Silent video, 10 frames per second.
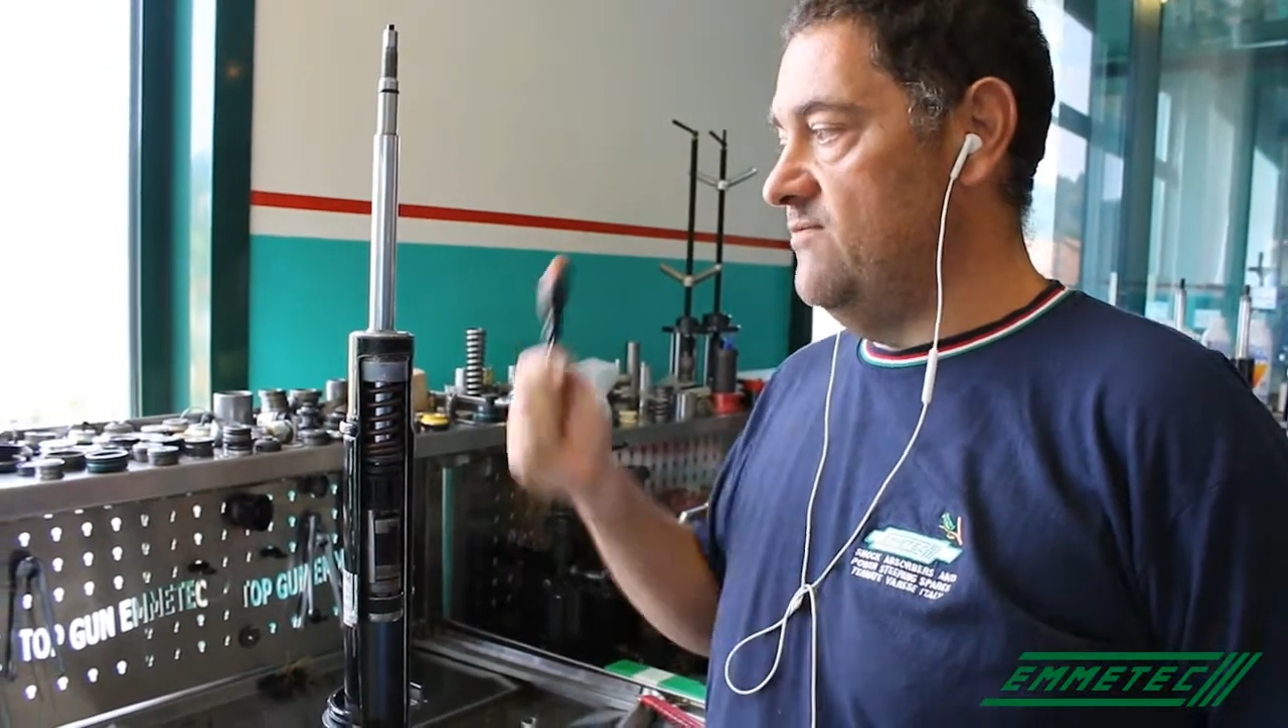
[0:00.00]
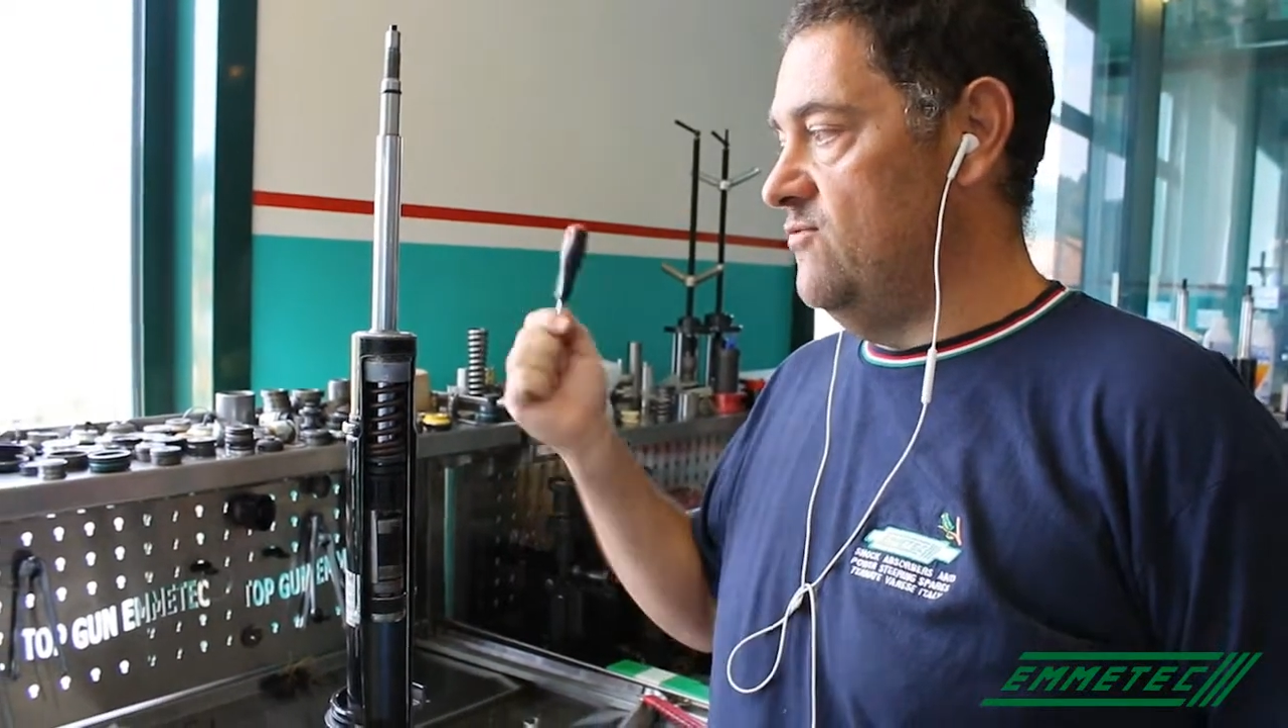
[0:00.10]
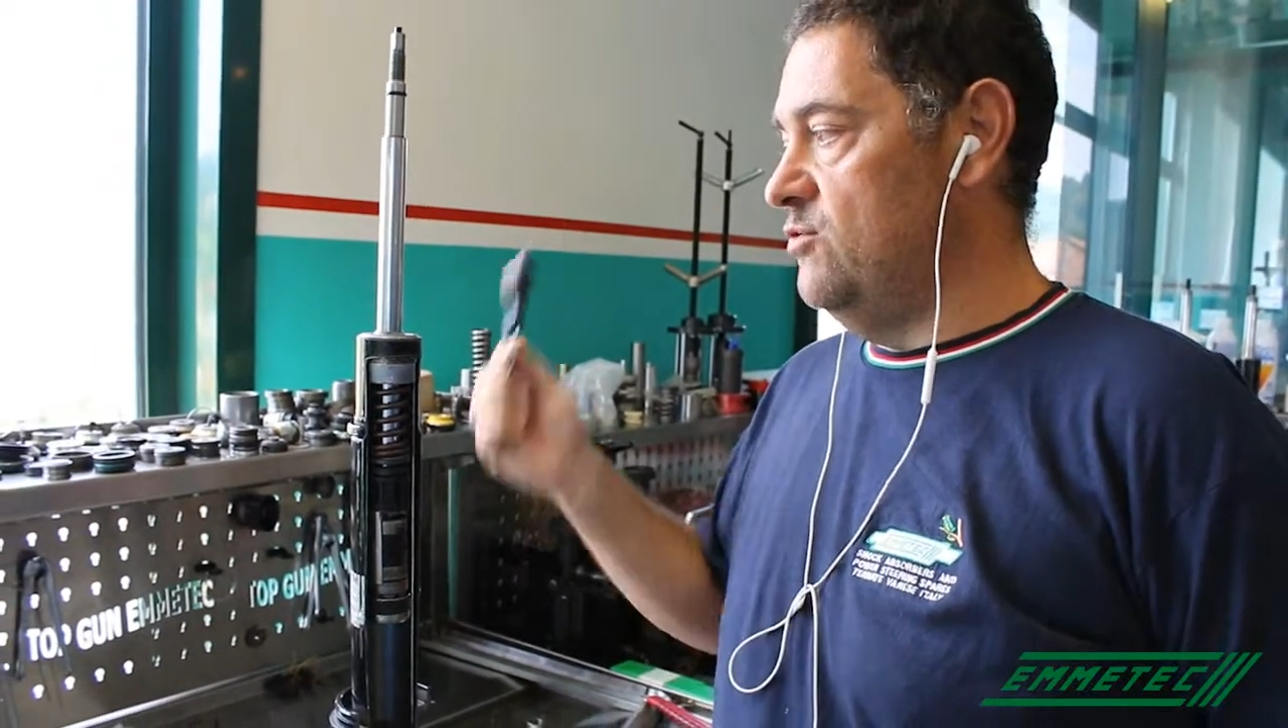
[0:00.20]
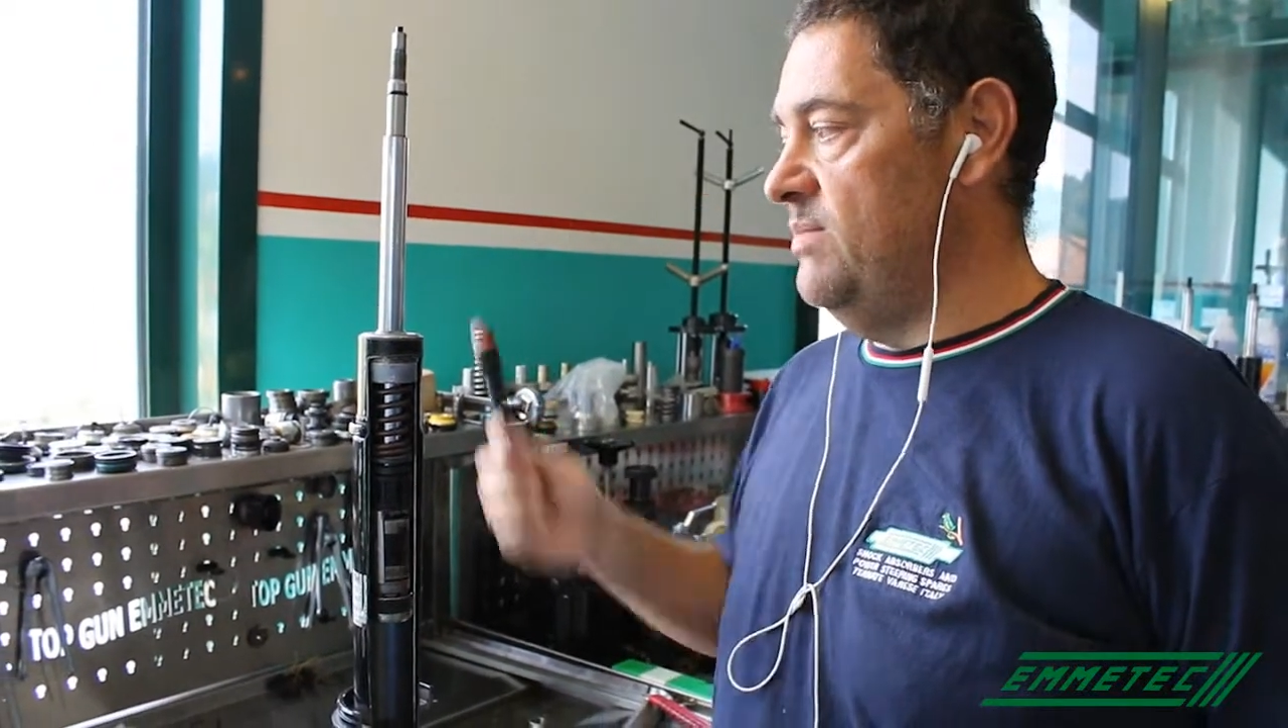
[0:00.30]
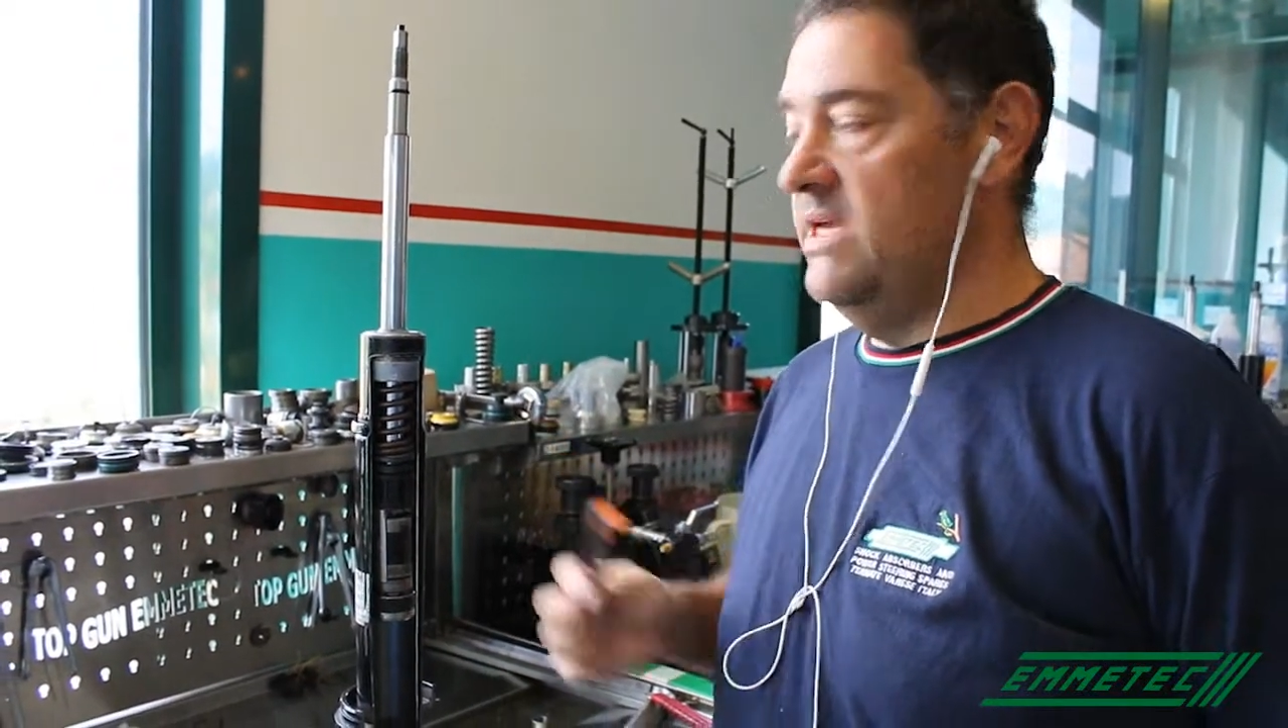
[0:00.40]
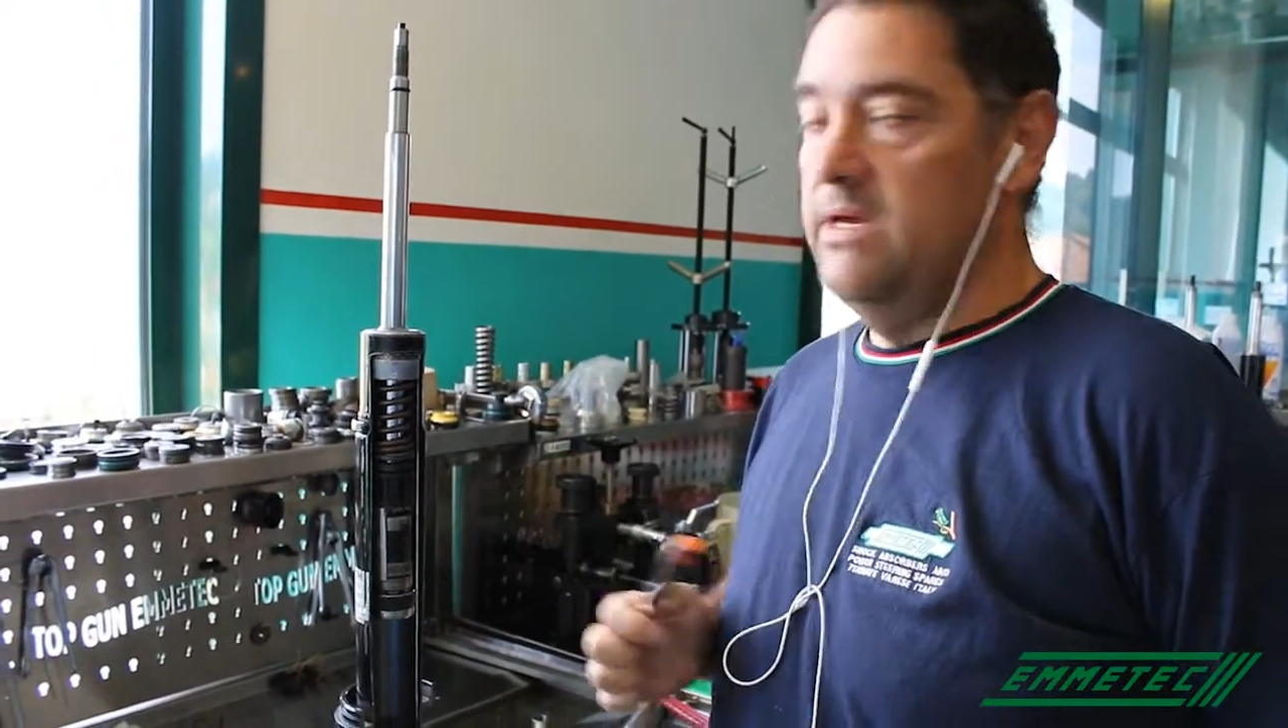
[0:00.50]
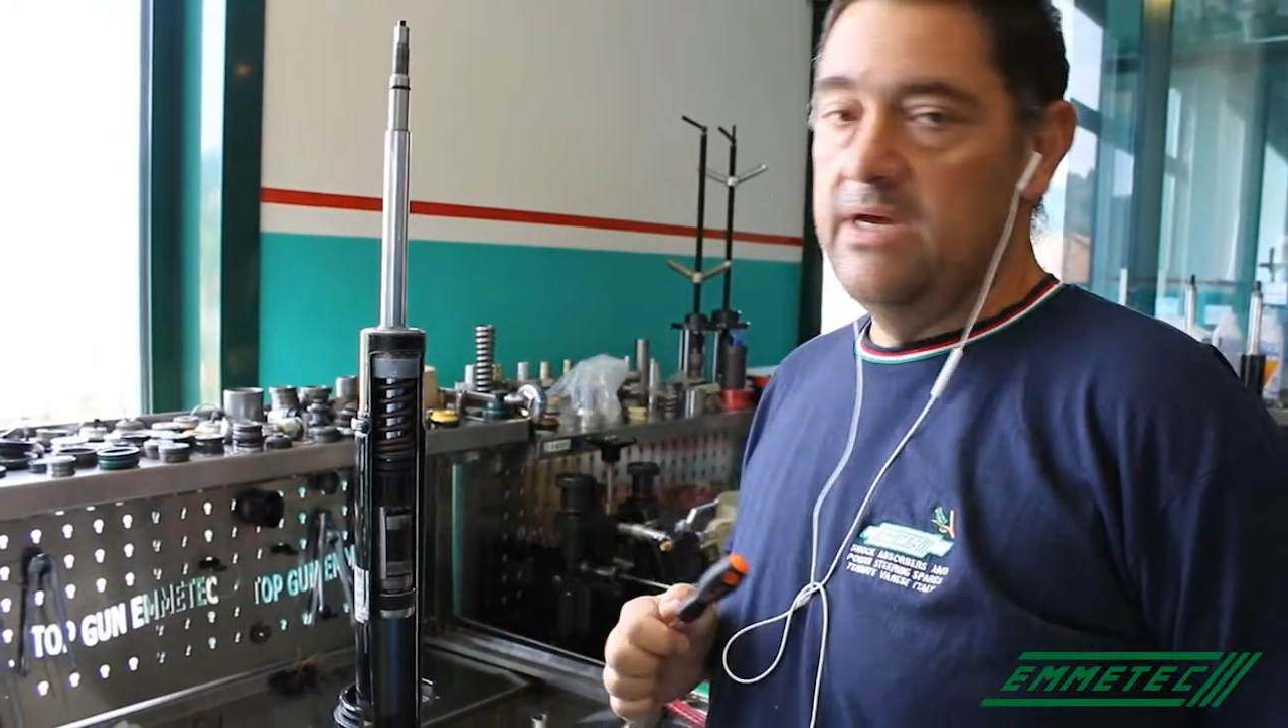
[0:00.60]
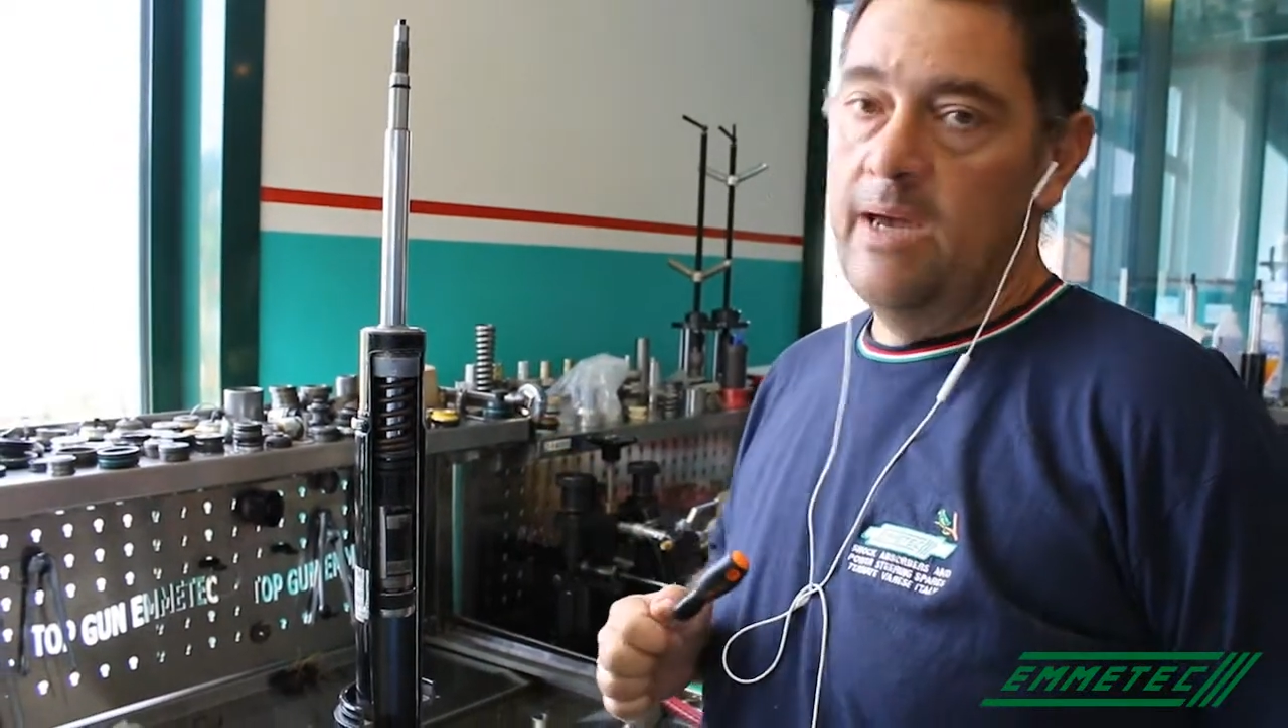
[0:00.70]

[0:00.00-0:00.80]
would be